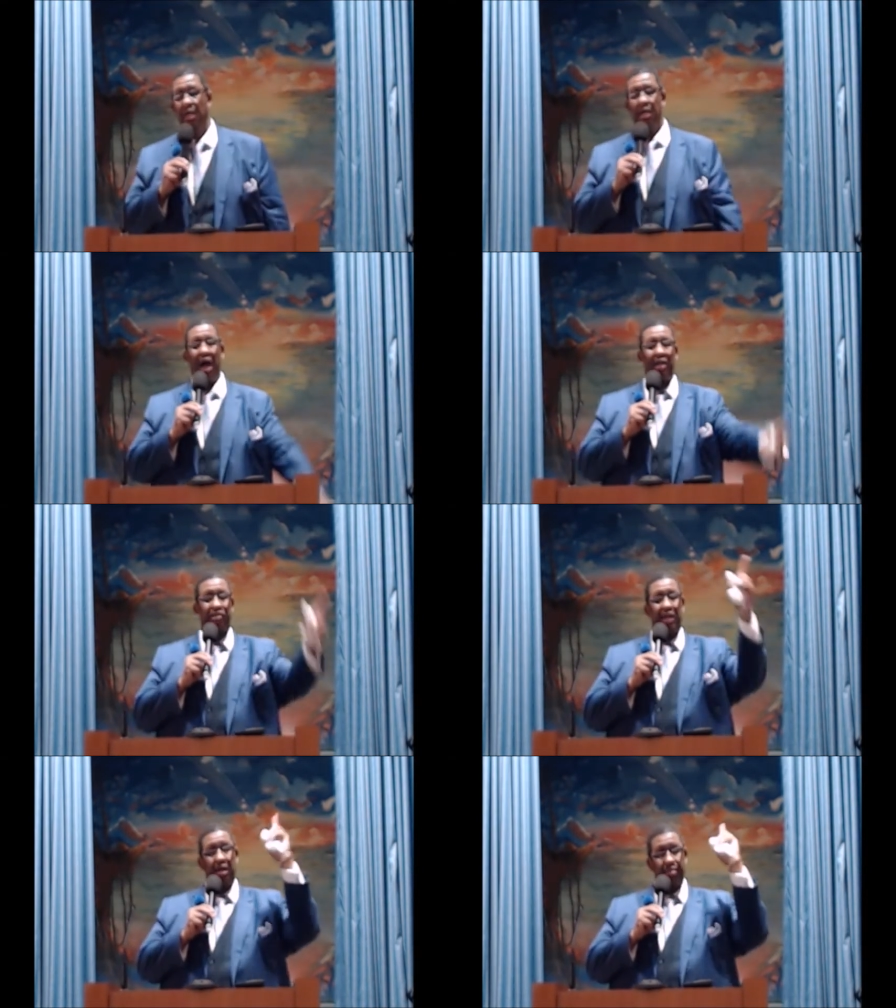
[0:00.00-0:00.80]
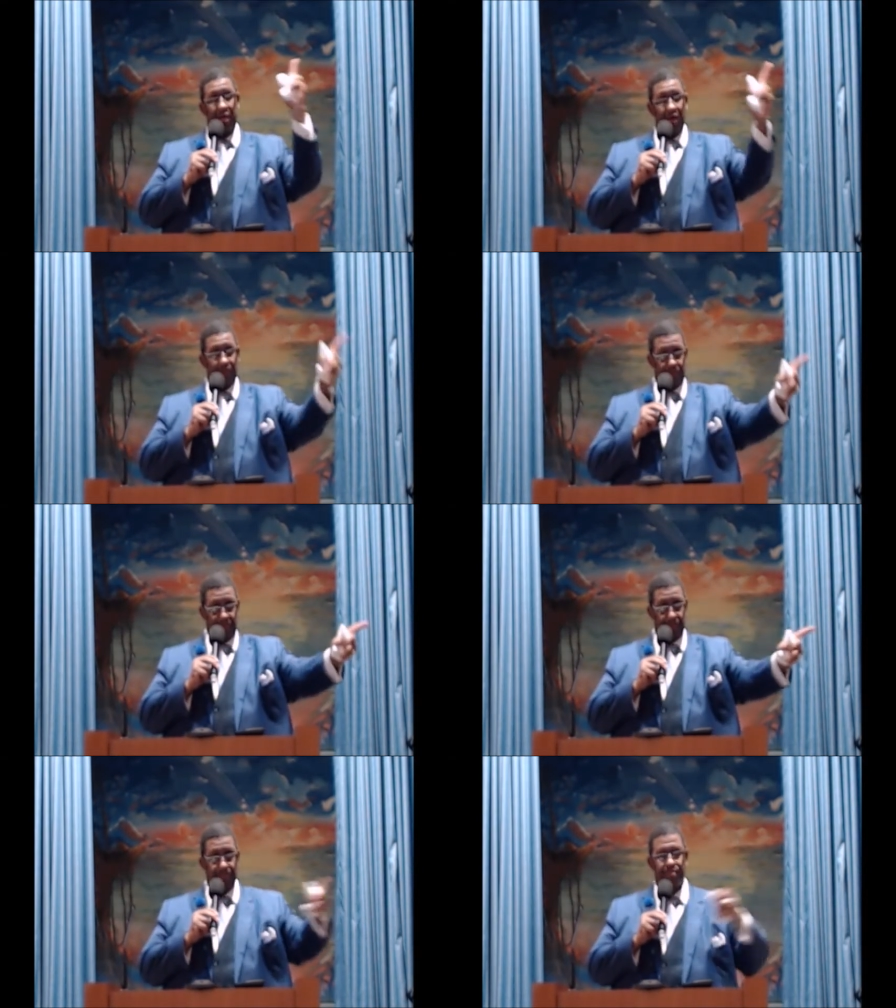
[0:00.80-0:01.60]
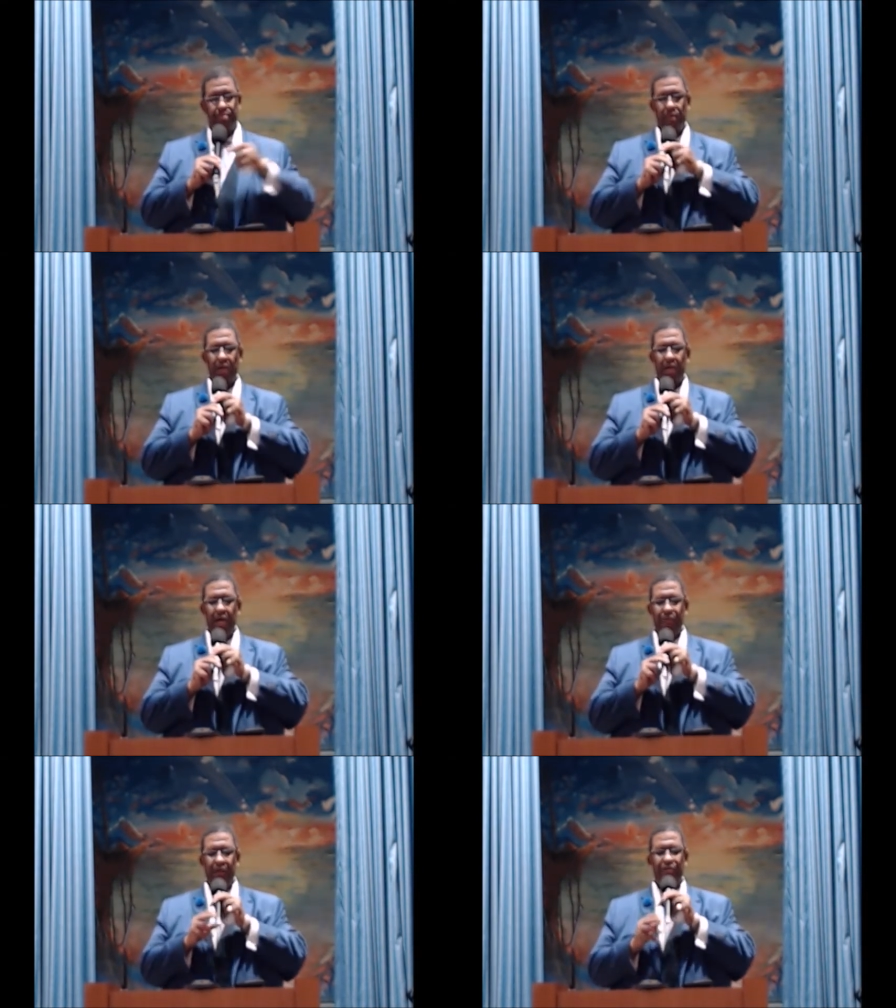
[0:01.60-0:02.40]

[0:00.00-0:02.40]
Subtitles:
God set up government. And then